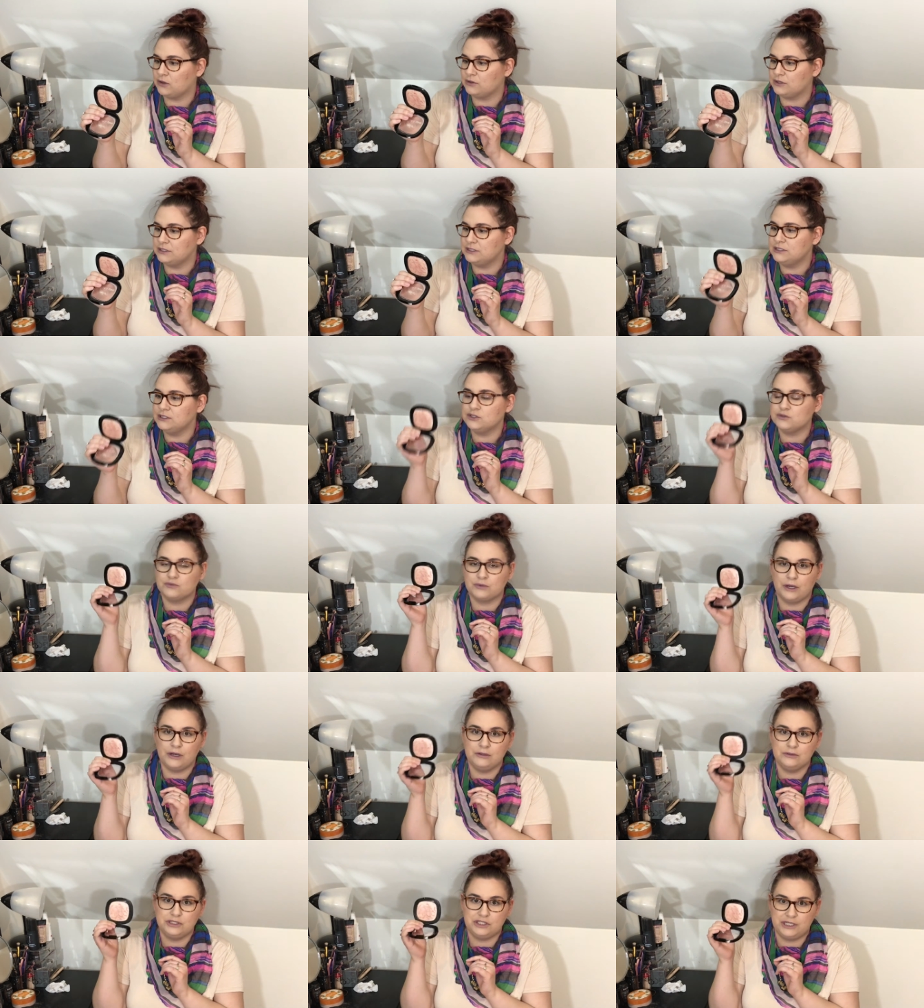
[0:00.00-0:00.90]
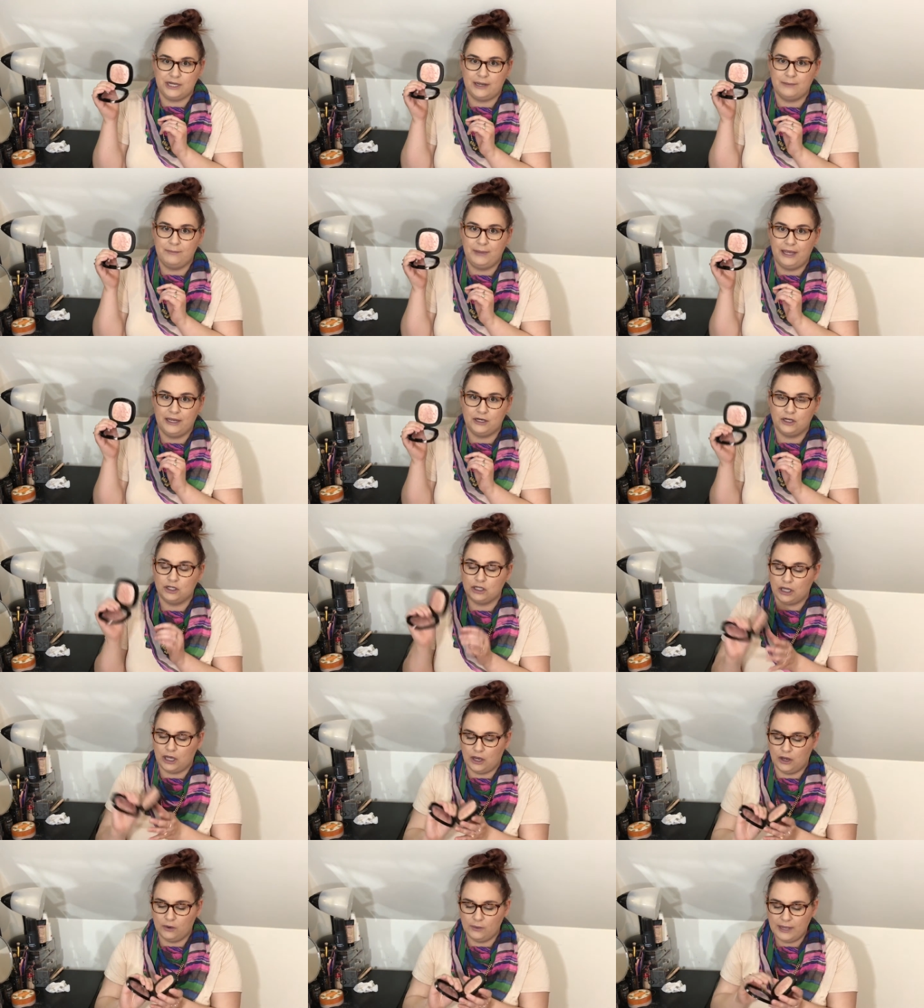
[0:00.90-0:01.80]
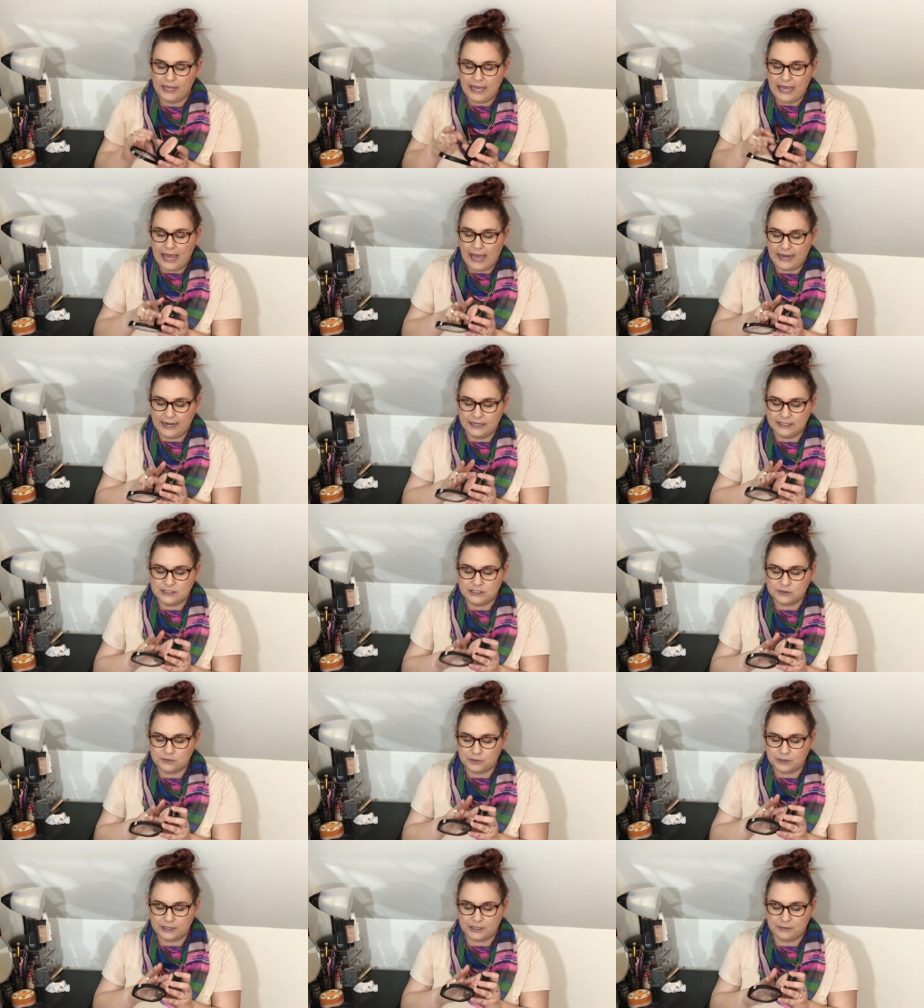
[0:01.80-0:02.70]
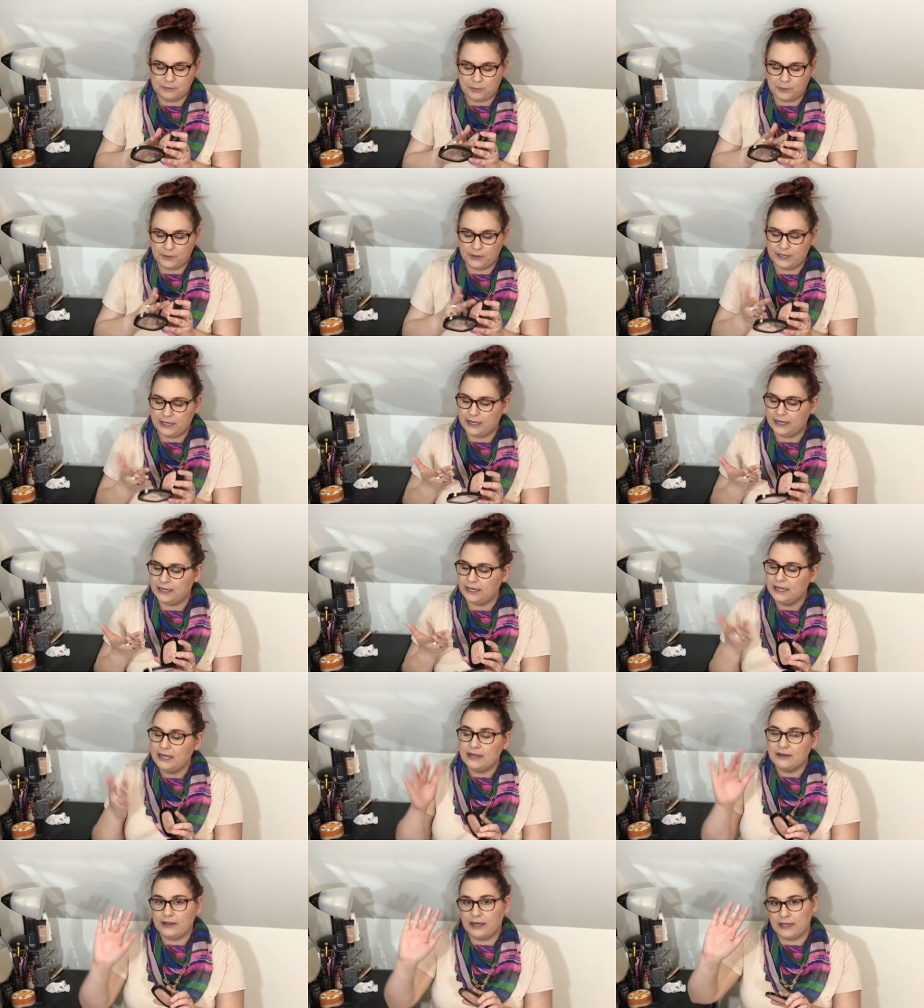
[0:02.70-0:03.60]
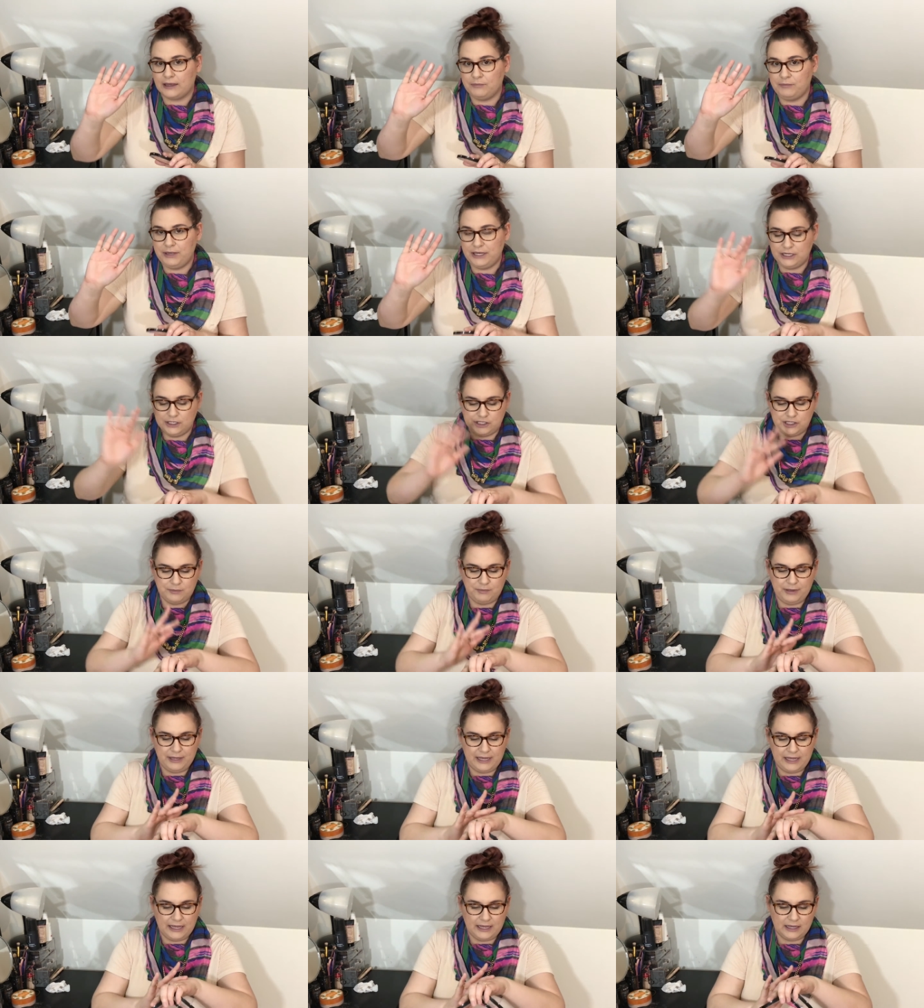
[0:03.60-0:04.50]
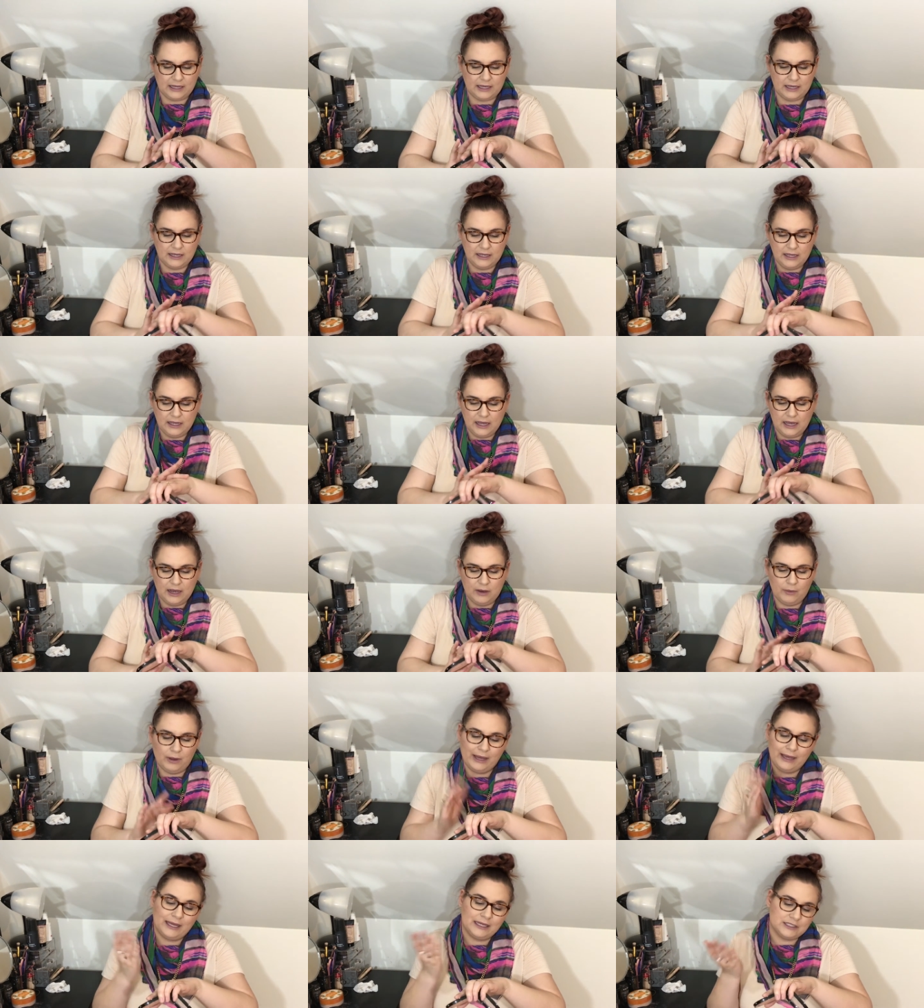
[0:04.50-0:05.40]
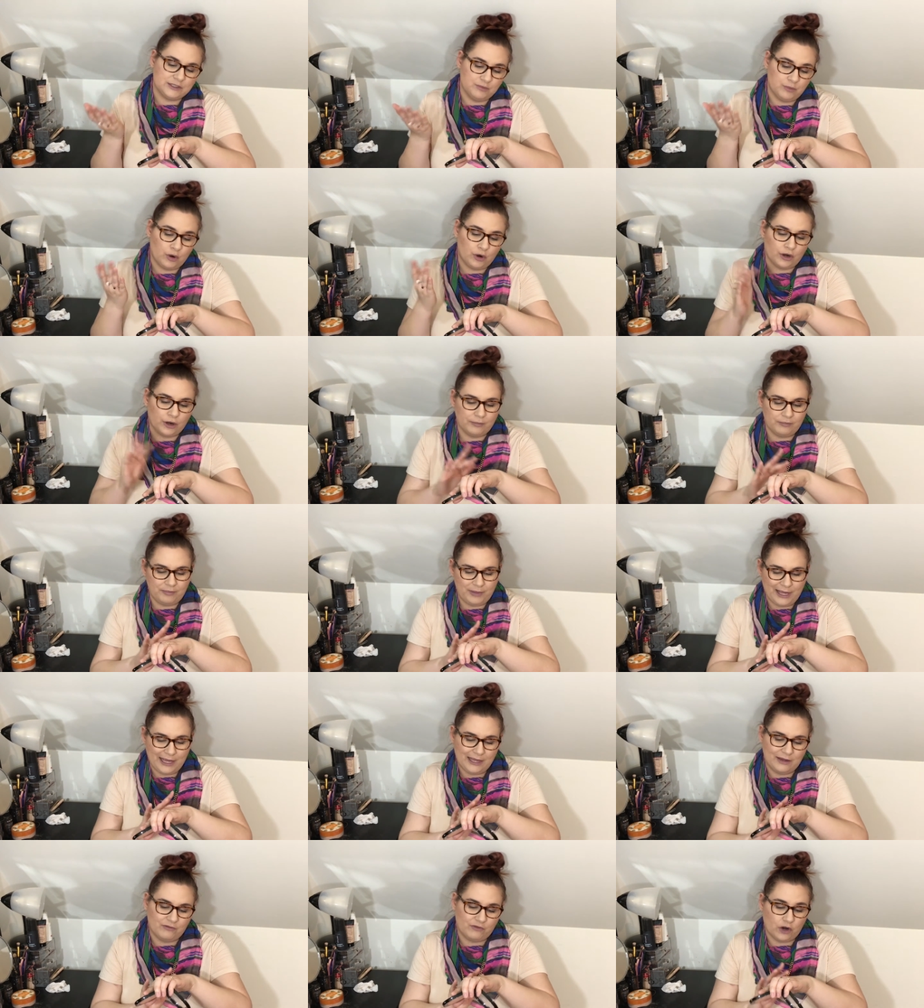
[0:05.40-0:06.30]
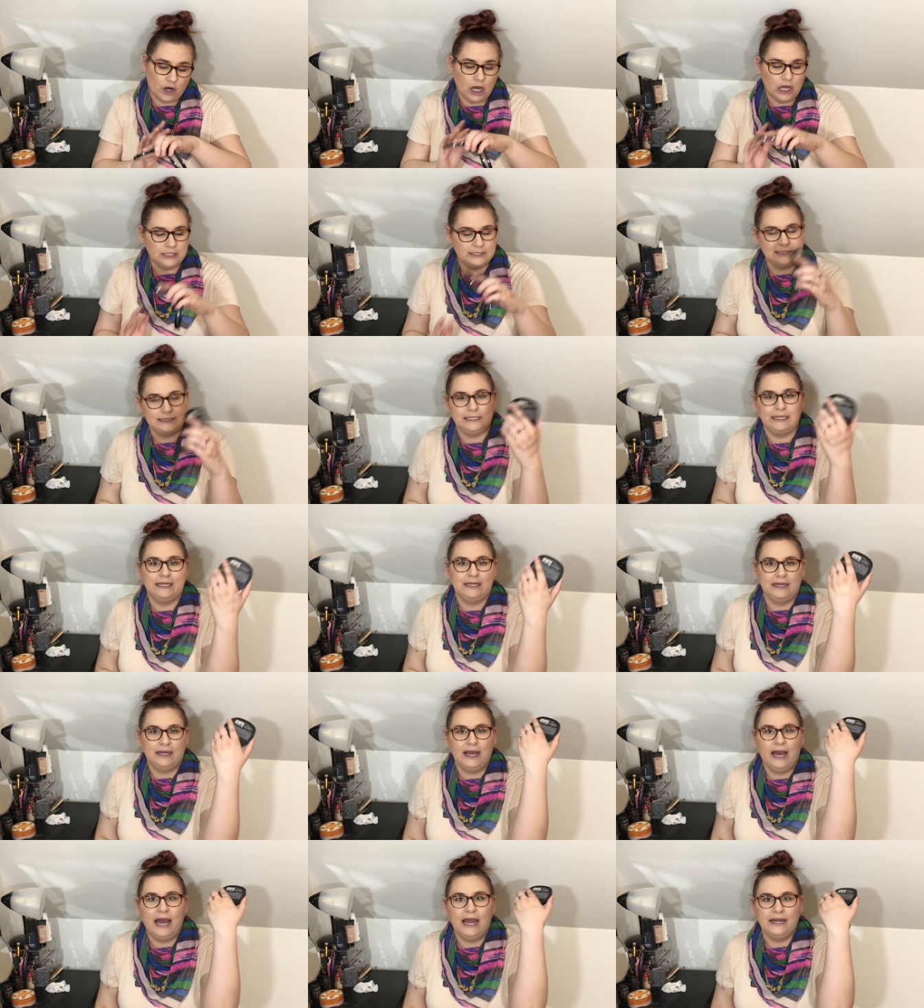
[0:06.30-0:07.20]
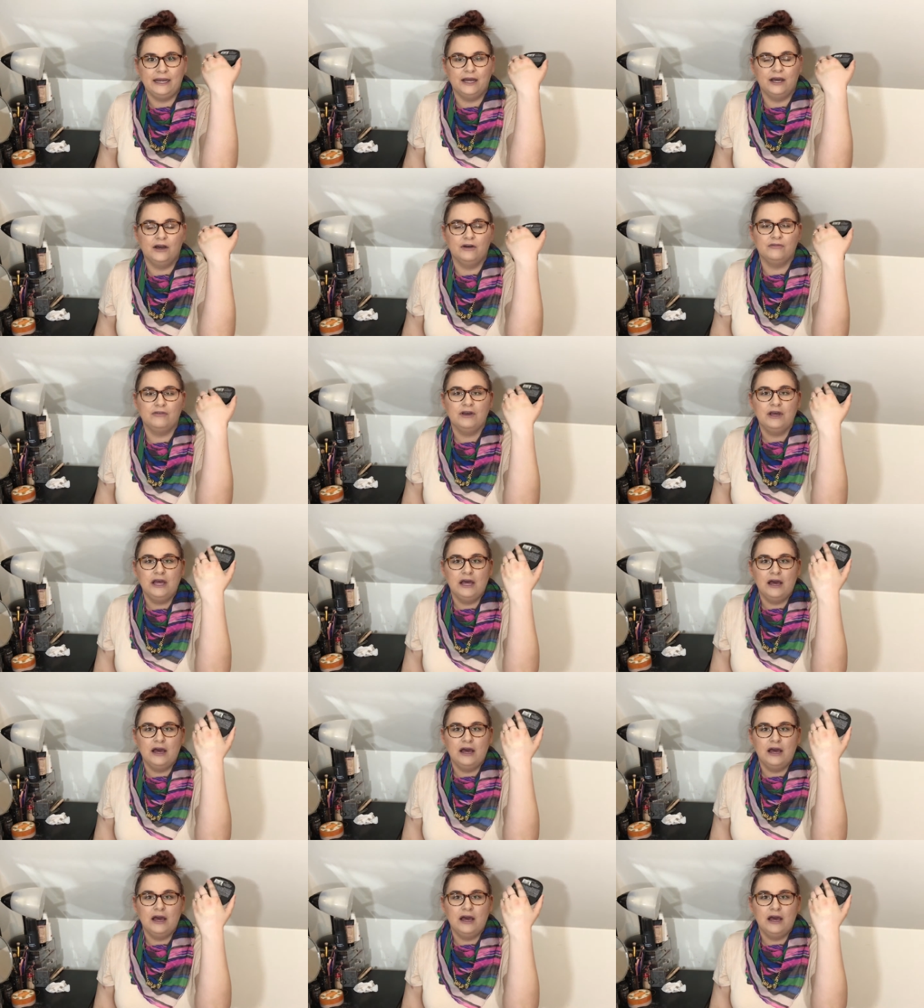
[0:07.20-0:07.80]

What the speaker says: This is Rose Champagne Glow, and it's a really pretty like peachy pink, well, I guess more pink frosting kind of